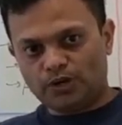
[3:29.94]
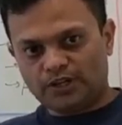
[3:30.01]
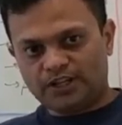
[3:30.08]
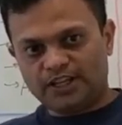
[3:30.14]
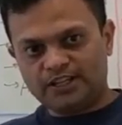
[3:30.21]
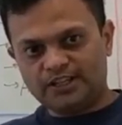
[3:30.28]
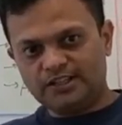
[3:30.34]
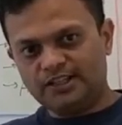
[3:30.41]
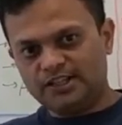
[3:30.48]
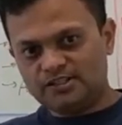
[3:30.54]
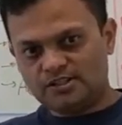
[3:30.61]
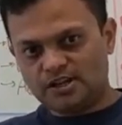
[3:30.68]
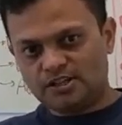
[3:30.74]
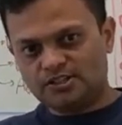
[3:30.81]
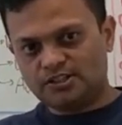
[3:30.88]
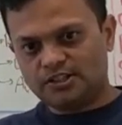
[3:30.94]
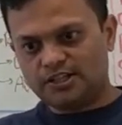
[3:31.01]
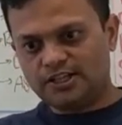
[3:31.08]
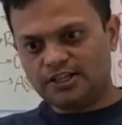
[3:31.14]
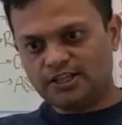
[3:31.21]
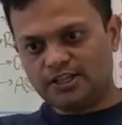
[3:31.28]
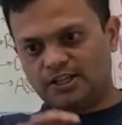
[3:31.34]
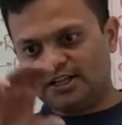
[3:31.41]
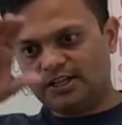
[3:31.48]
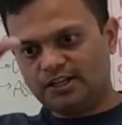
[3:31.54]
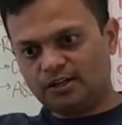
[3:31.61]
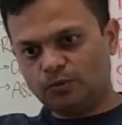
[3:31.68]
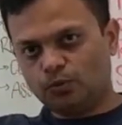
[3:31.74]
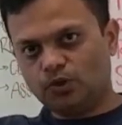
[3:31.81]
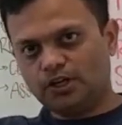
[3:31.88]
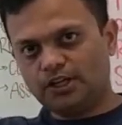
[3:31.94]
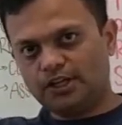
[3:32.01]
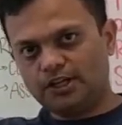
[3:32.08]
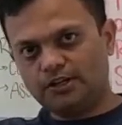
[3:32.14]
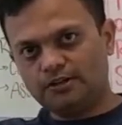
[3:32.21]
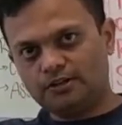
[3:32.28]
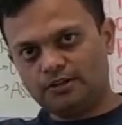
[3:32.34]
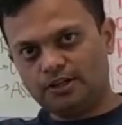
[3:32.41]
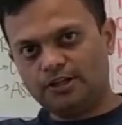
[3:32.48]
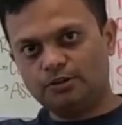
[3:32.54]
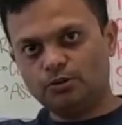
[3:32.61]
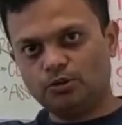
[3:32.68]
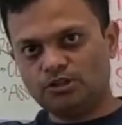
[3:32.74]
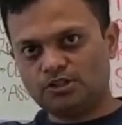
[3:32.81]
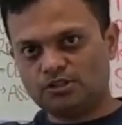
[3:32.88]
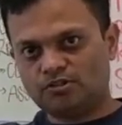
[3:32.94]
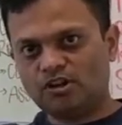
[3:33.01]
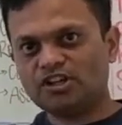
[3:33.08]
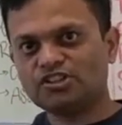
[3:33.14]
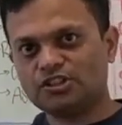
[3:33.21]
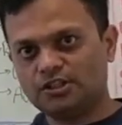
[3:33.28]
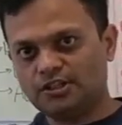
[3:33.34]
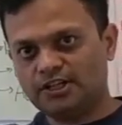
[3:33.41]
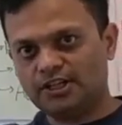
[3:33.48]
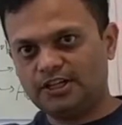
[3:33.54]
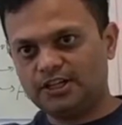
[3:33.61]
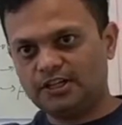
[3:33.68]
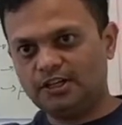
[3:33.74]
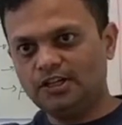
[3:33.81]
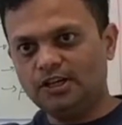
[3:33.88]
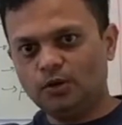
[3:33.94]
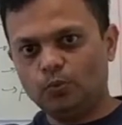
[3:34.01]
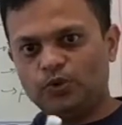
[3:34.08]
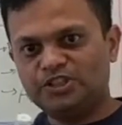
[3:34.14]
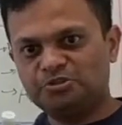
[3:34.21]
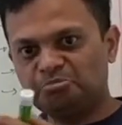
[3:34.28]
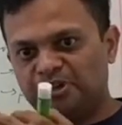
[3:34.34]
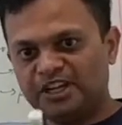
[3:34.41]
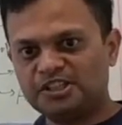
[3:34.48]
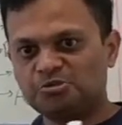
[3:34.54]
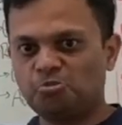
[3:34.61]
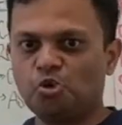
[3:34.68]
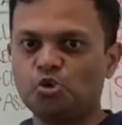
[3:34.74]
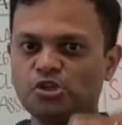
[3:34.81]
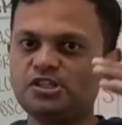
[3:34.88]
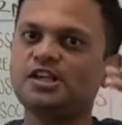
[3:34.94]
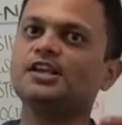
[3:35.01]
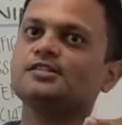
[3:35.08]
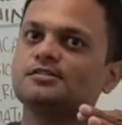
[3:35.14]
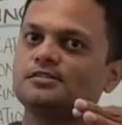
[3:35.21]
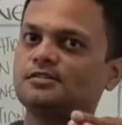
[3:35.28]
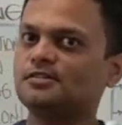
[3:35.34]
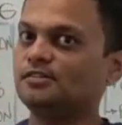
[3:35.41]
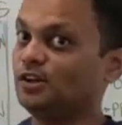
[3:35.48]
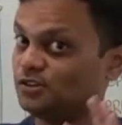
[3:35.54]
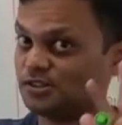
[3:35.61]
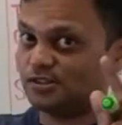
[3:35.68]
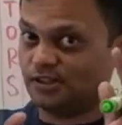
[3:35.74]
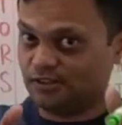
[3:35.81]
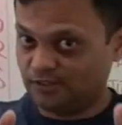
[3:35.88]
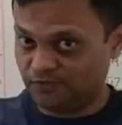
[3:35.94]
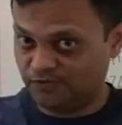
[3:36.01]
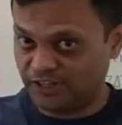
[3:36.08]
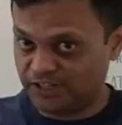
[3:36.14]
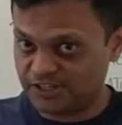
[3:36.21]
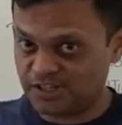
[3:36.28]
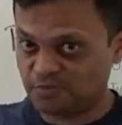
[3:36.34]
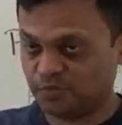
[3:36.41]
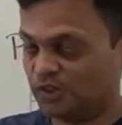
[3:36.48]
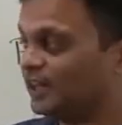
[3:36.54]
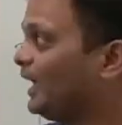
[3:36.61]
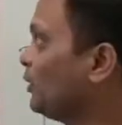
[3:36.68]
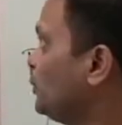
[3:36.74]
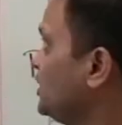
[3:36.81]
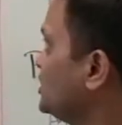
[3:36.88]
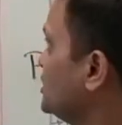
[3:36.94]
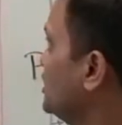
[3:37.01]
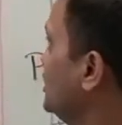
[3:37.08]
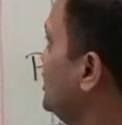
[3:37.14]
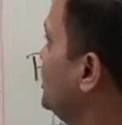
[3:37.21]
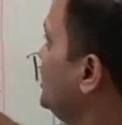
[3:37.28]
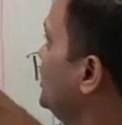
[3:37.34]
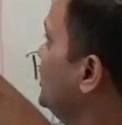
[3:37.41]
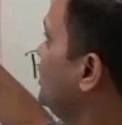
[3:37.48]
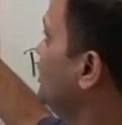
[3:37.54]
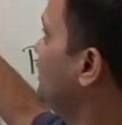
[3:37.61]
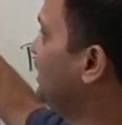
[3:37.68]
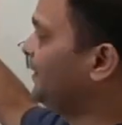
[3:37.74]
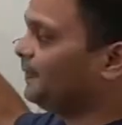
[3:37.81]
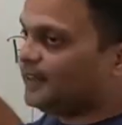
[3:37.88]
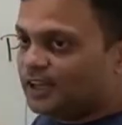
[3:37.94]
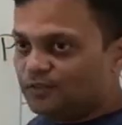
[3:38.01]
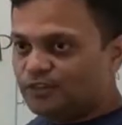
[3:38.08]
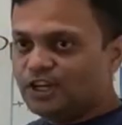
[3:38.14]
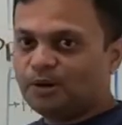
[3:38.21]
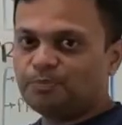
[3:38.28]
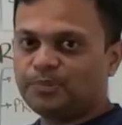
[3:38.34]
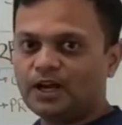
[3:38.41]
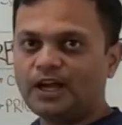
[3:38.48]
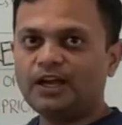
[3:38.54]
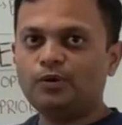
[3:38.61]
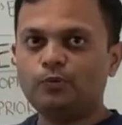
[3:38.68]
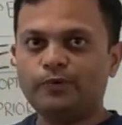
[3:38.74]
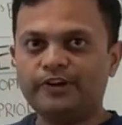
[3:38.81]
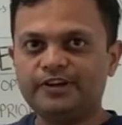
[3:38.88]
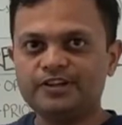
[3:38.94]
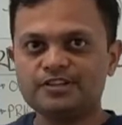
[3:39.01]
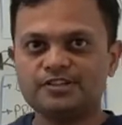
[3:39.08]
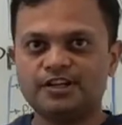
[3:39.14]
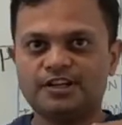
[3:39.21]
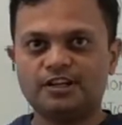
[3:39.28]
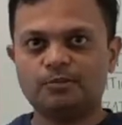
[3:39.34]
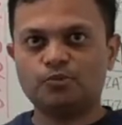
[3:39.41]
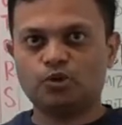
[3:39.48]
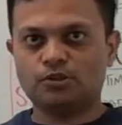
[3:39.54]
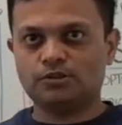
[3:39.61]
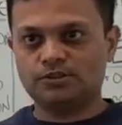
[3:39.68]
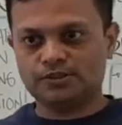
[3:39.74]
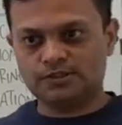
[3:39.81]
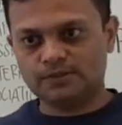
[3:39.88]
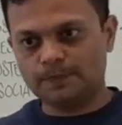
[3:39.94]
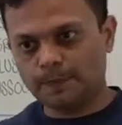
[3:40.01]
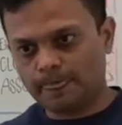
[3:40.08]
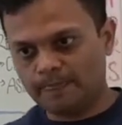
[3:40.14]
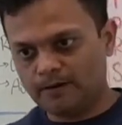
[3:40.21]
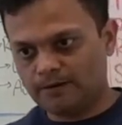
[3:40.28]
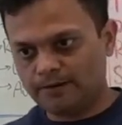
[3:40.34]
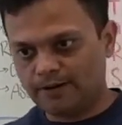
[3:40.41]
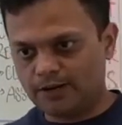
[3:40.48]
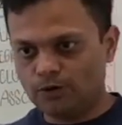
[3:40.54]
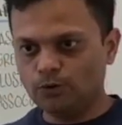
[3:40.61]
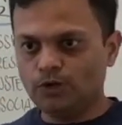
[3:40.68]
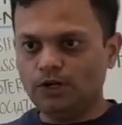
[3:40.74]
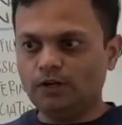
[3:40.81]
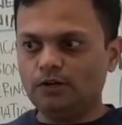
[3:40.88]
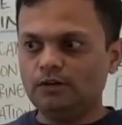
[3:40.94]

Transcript: taking the unstructured data and converting it into a structured data, which makes more sense. That's in a very simple language. And then we apply various data models. Now